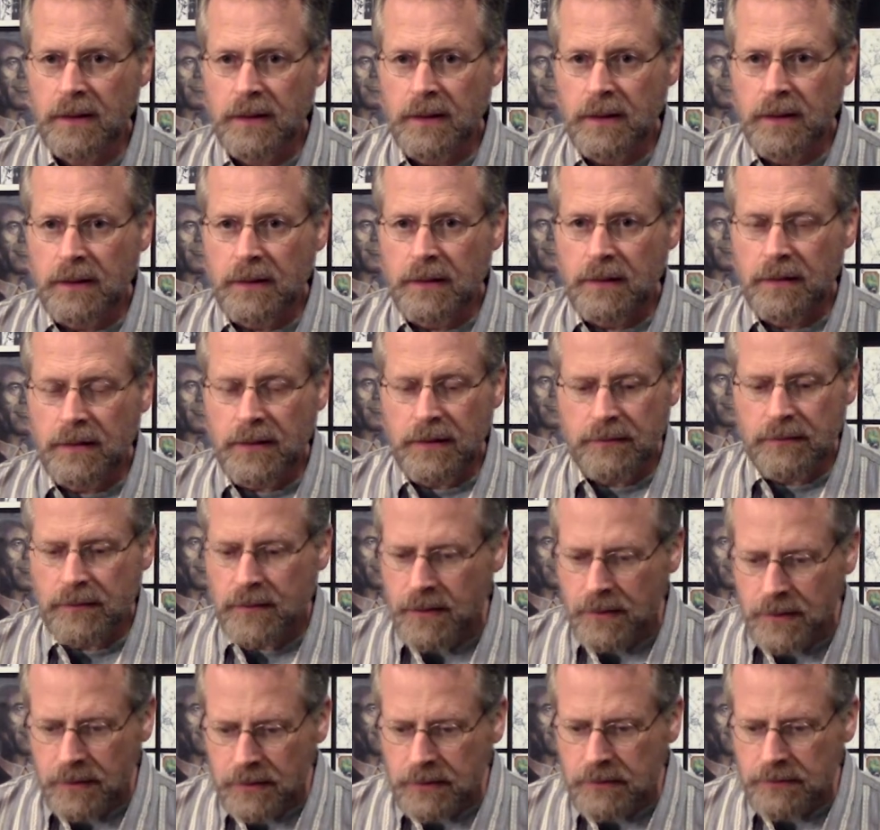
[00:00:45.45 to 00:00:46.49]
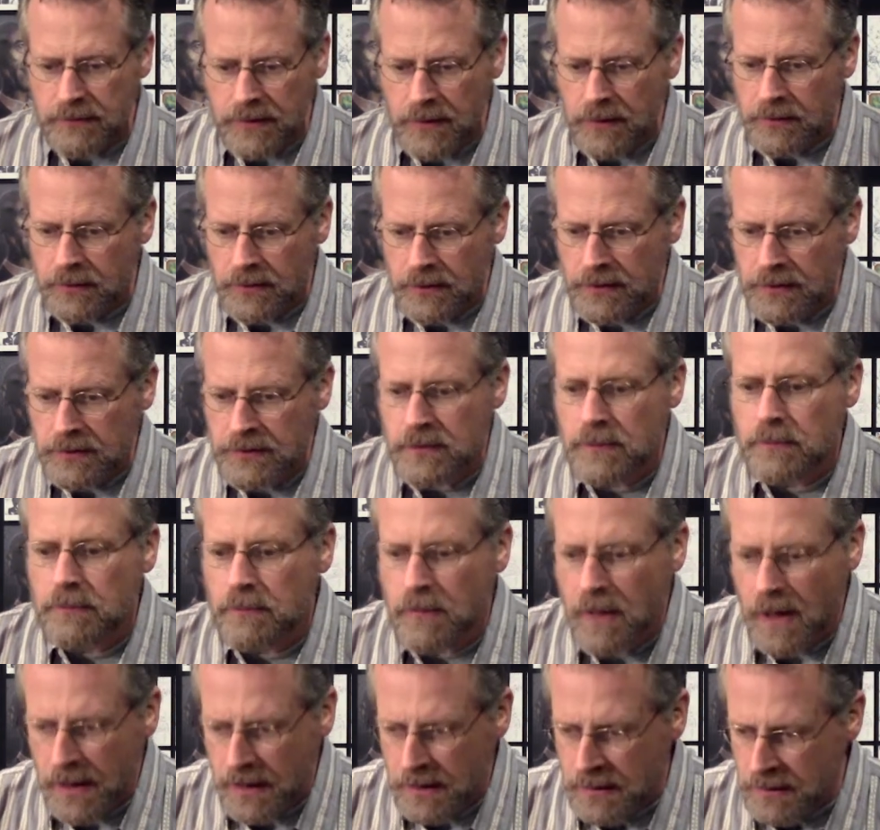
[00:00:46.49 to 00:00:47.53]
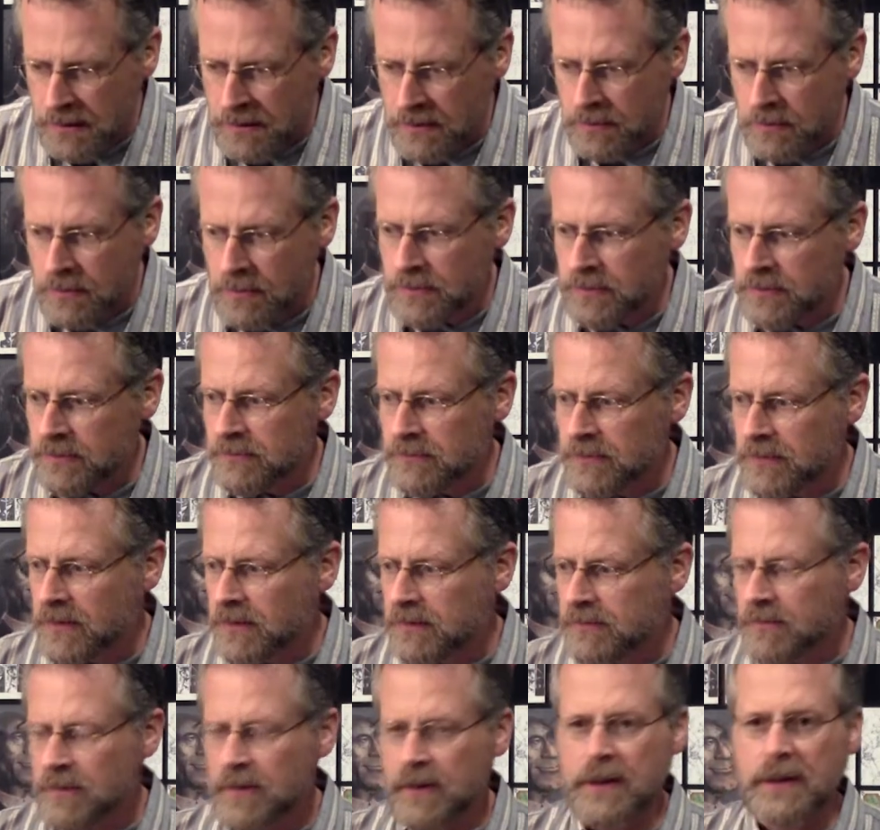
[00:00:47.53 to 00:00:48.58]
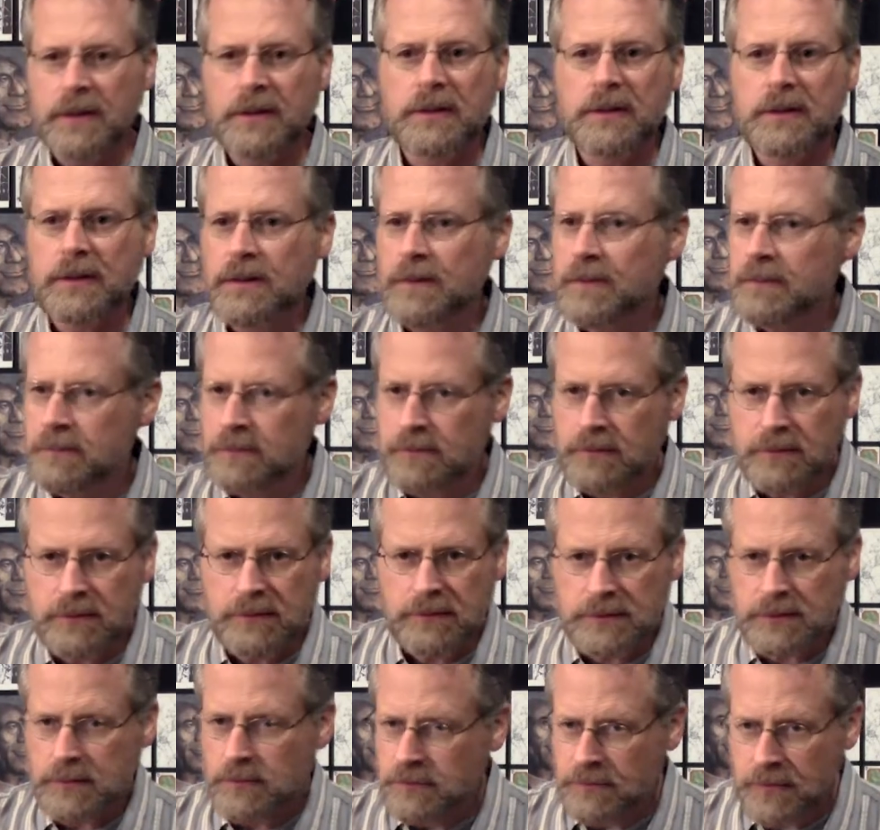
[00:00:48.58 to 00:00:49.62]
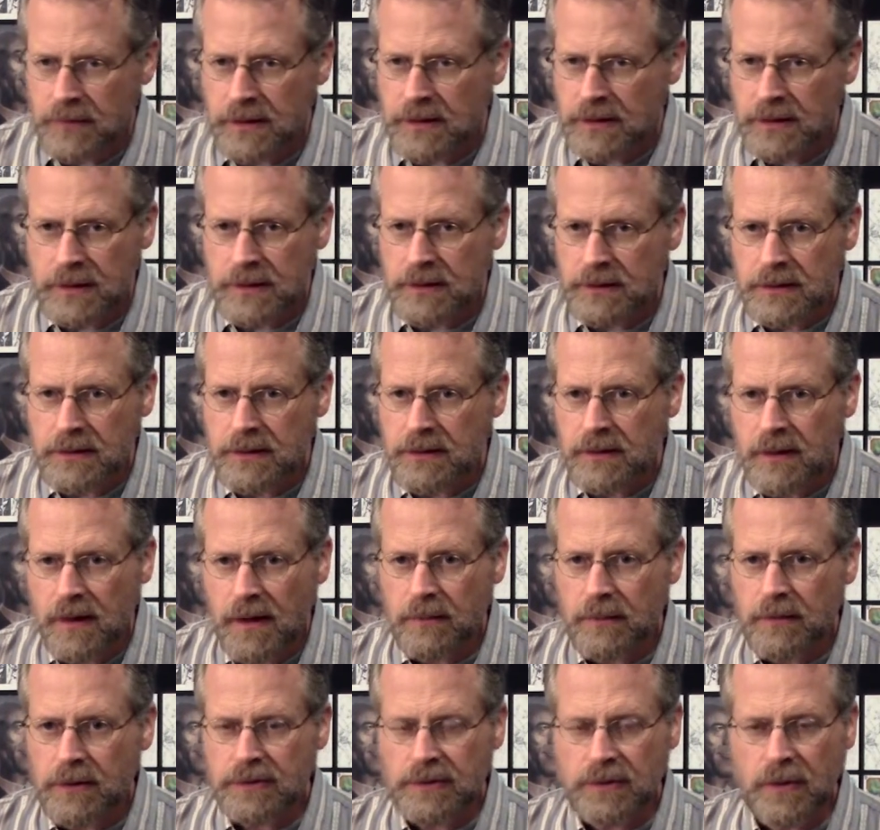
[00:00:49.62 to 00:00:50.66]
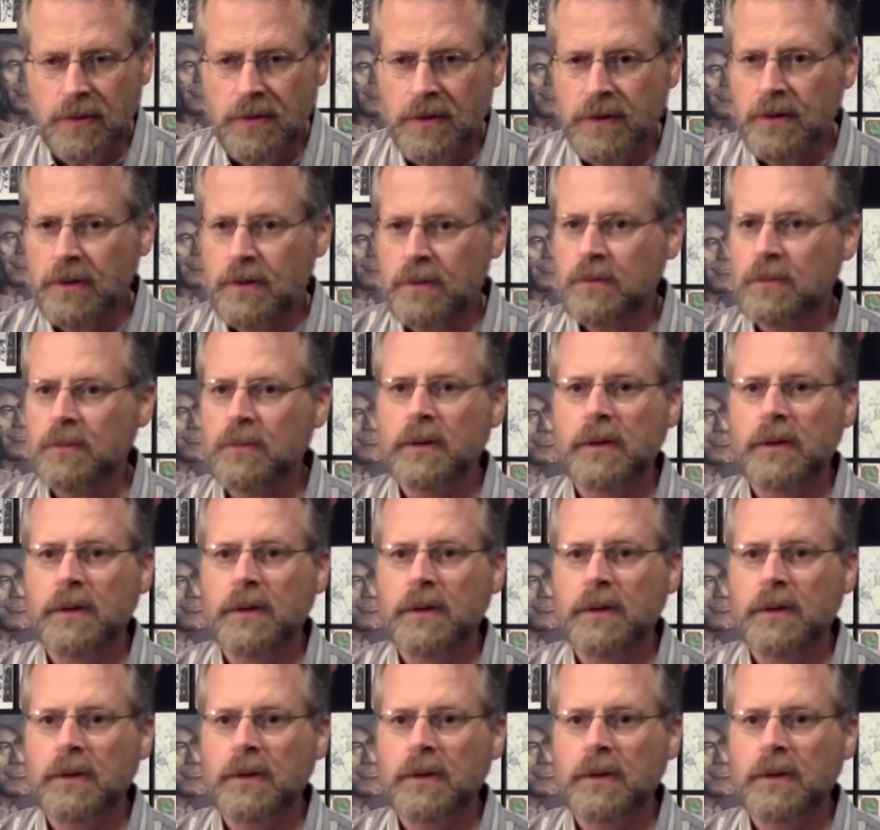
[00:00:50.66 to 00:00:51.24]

Yeah. They're very, very into manga, or they're very, very into some funky indie comics, or they're mm-hmm.